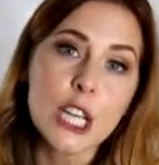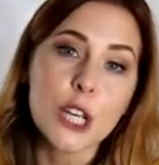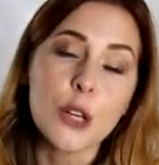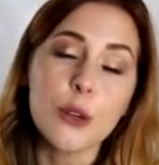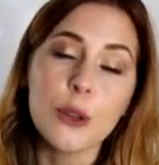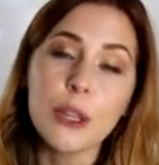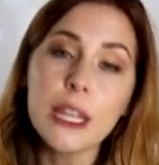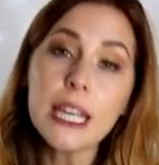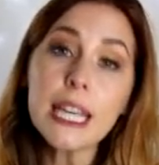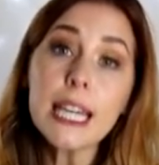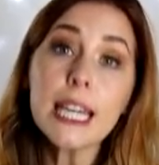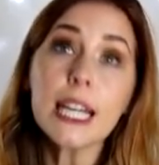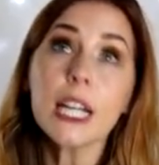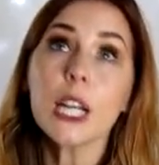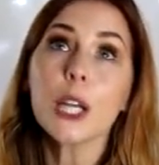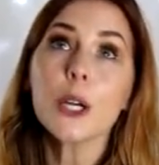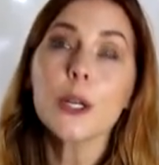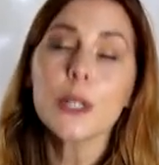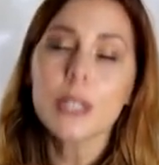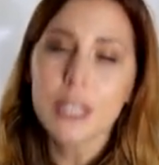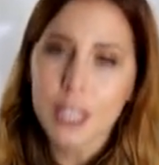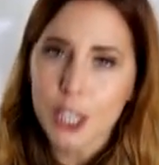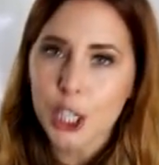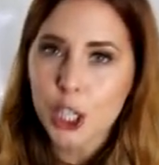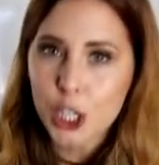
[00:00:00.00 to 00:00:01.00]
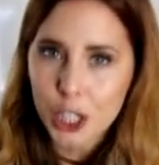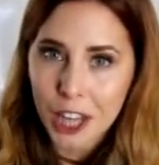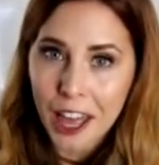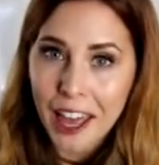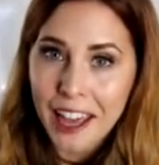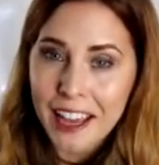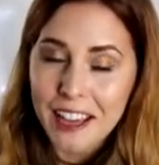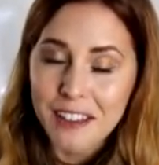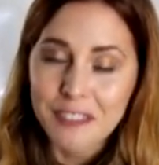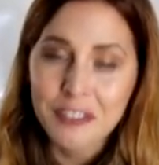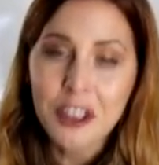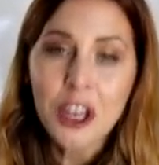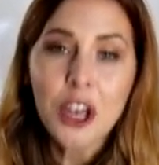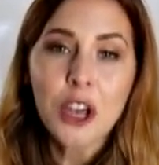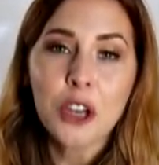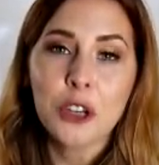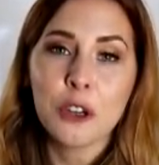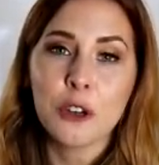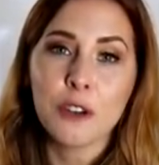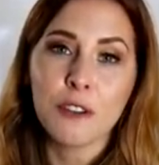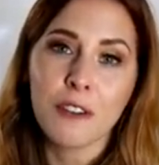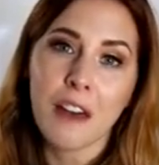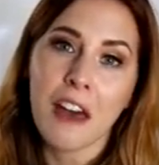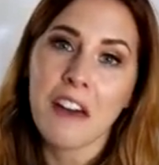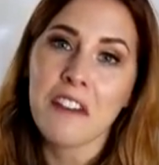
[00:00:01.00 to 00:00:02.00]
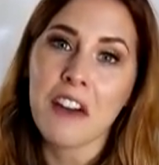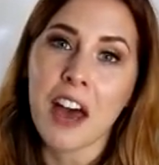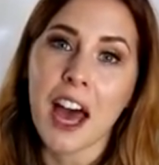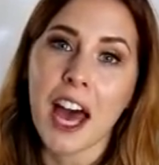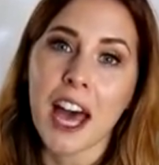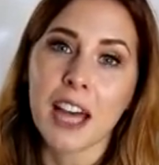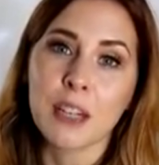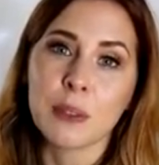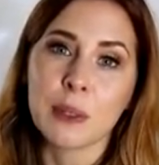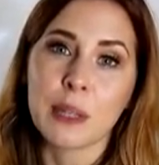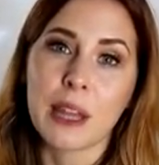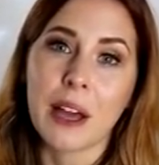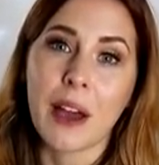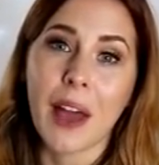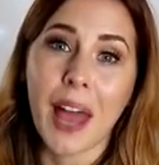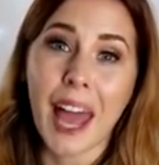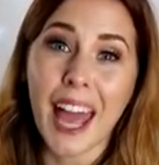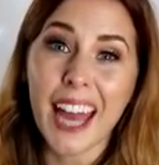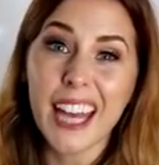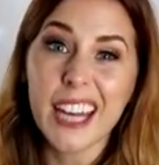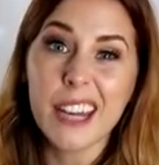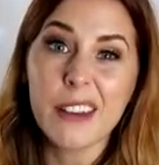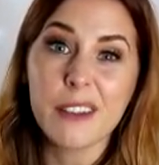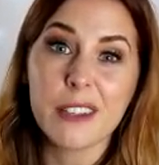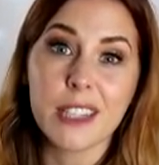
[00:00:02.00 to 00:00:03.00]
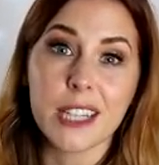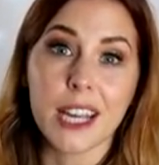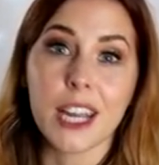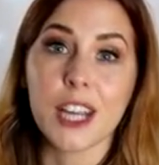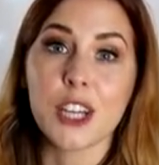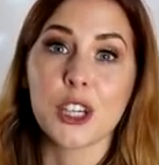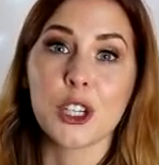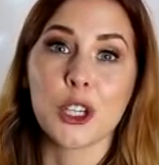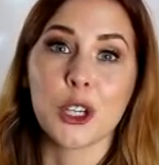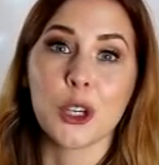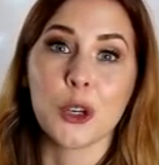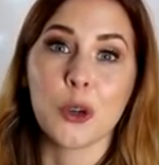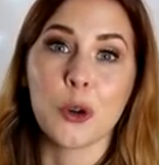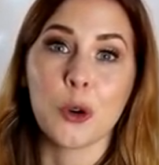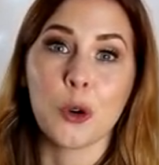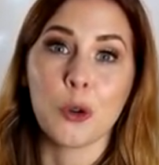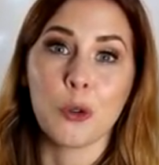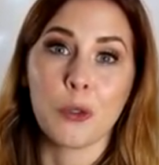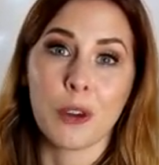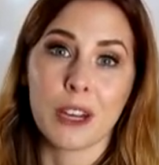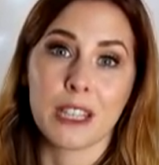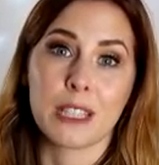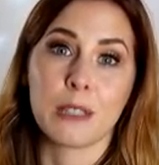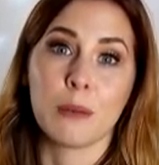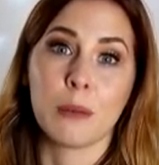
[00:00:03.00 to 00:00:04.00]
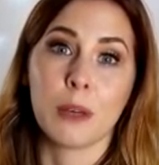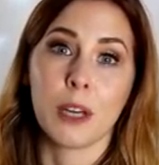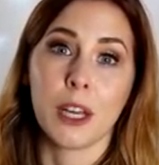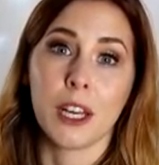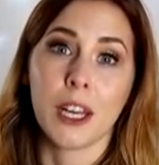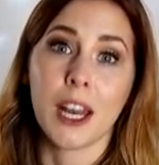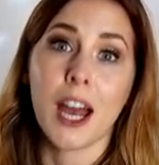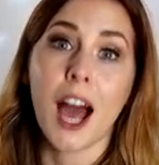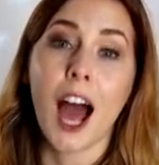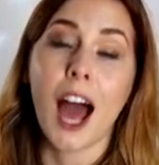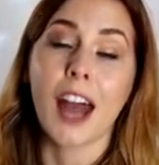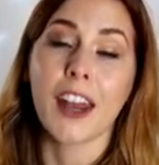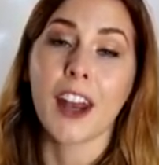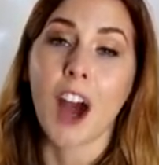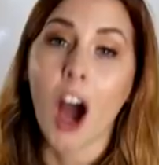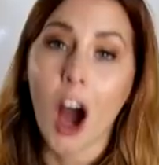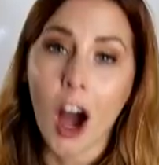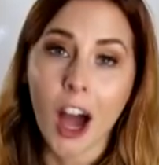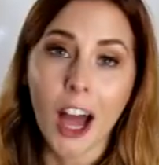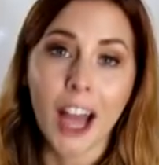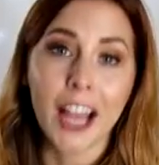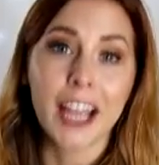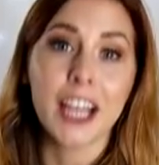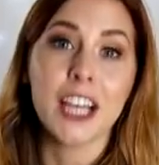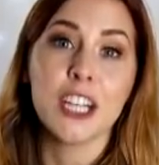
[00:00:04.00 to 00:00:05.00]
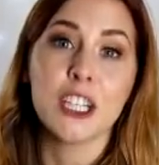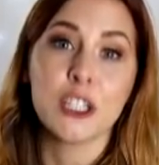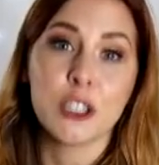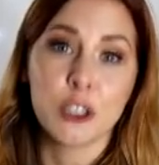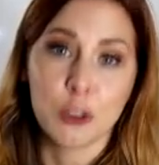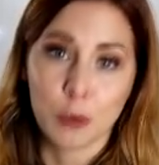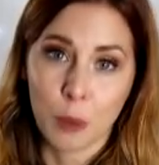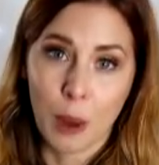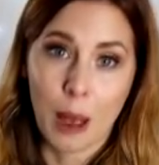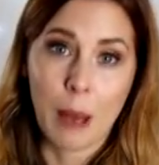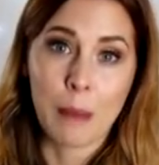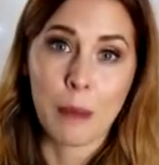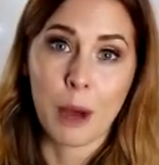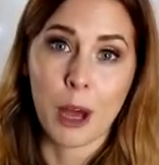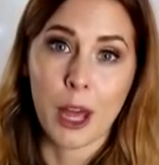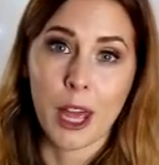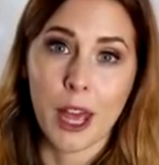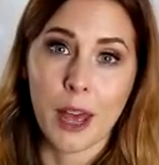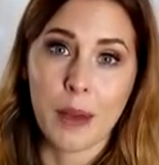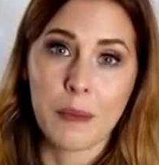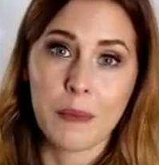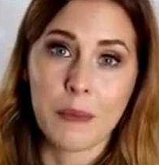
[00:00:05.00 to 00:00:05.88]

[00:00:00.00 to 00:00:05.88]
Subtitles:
you the closest shave you've ever had without any irritation or razor burn, and I swear by it.